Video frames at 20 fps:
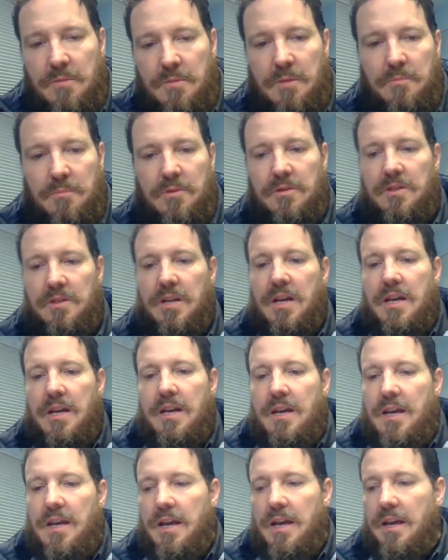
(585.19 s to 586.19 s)
members,
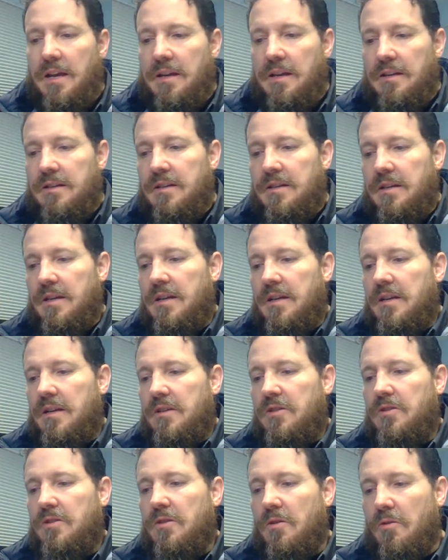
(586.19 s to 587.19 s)
and
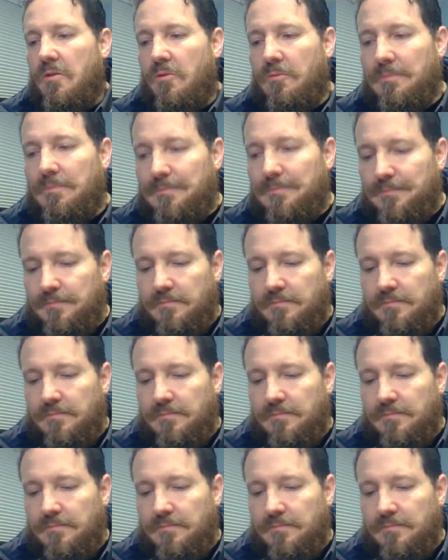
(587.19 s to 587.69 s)
so